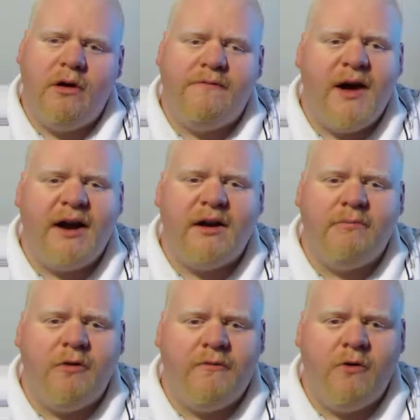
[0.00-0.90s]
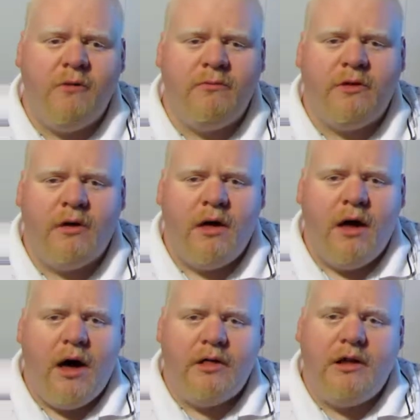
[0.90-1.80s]
In fact, it performs
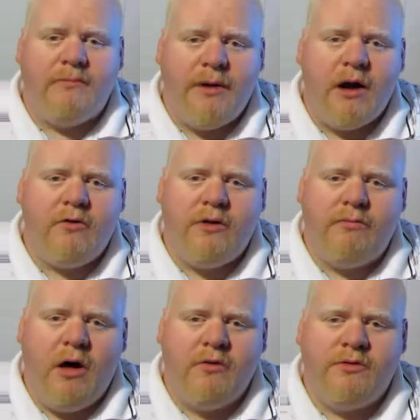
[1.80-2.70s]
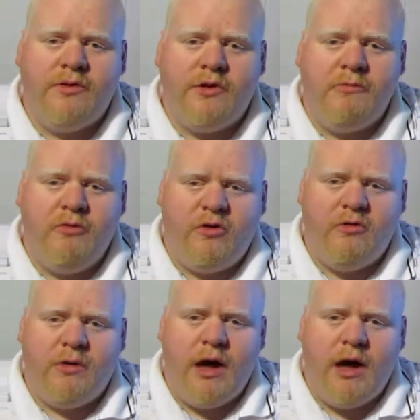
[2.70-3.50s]
a little better than most super zoom